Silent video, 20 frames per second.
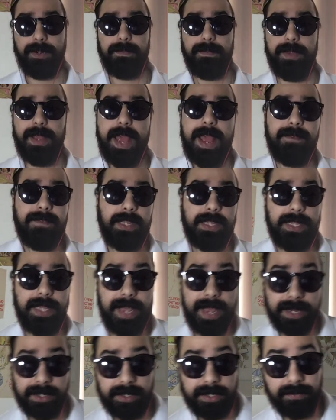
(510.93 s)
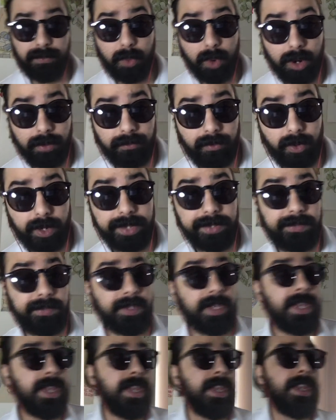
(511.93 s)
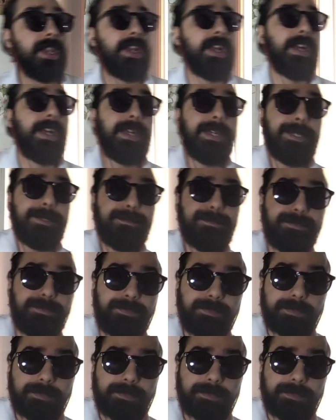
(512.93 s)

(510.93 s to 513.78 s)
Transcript: but having the anti-war voice, um,